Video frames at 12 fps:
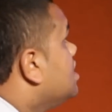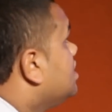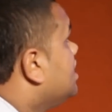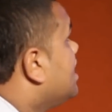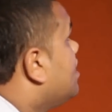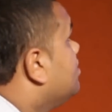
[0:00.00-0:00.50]

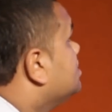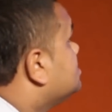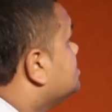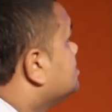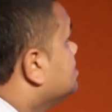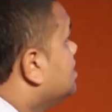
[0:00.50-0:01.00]
you know,
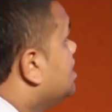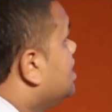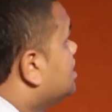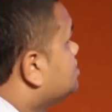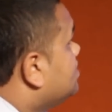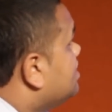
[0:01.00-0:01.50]
it's
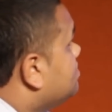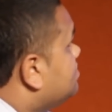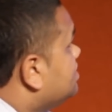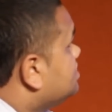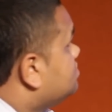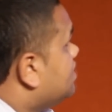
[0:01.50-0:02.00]
it's one of them
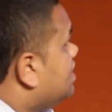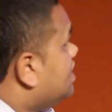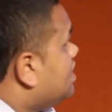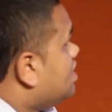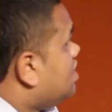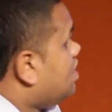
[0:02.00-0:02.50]
things where
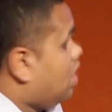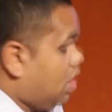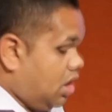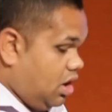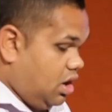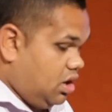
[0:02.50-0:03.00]

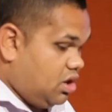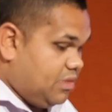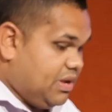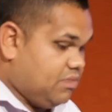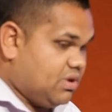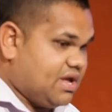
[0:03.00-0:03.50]
a lot of
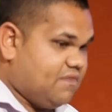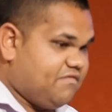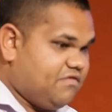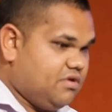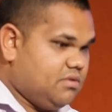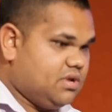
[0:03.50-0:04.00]
people come
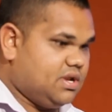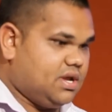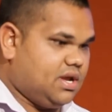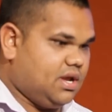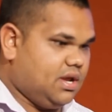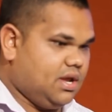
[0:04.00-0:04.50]
through and,
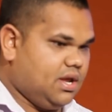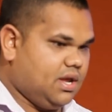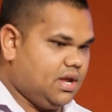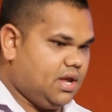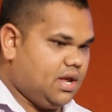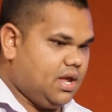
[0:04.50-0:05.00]

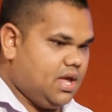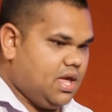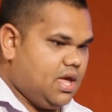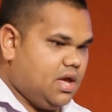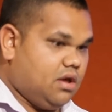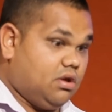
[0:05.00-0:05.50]

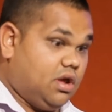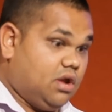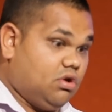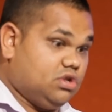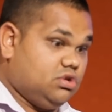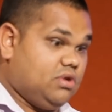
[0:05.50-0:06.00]
and, and
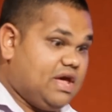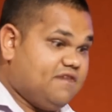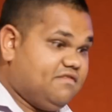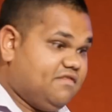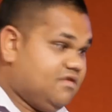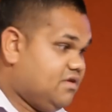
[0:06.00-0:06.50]
I do
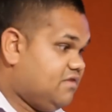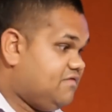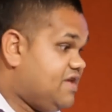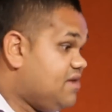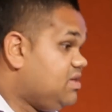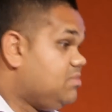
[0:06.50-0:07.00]
have
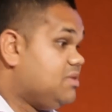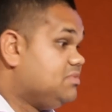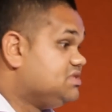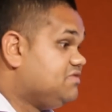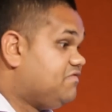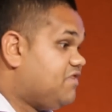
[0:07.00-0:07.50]
family
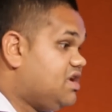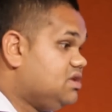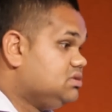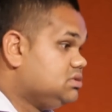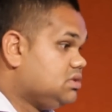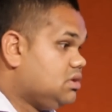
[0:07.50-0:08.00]
members and
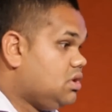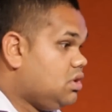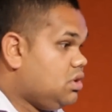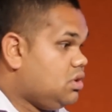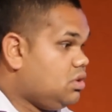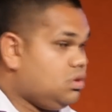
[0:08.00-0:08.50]
friends
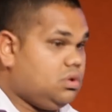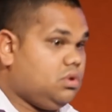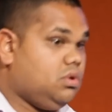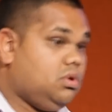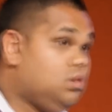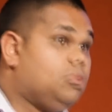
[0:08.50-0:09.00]
who, who,
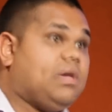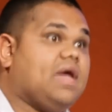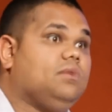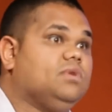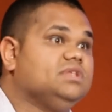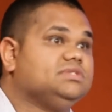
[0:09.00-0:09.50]
who
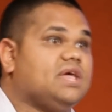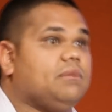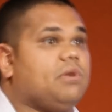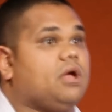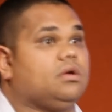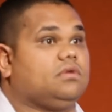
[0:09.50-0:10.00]
paid Wednesday
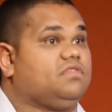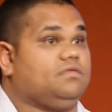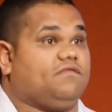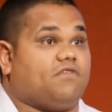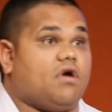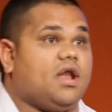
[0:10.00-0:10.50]
broke
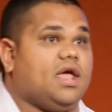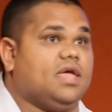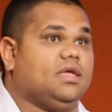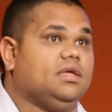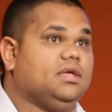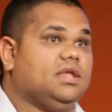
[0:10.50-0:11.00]
Friday,
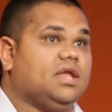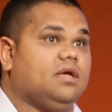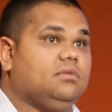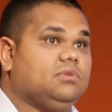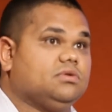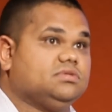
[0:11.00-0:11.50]
you
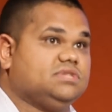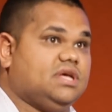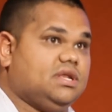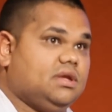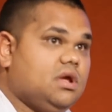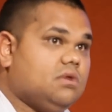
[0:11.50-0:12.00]
know, because
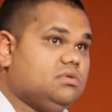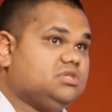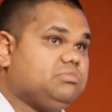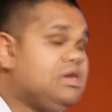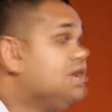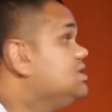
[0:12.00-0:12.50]
that
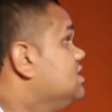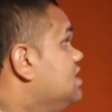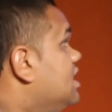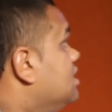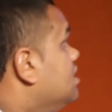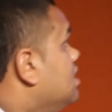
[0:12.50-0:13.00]
respect and
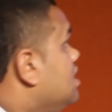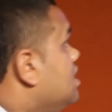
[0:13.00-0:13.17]
that,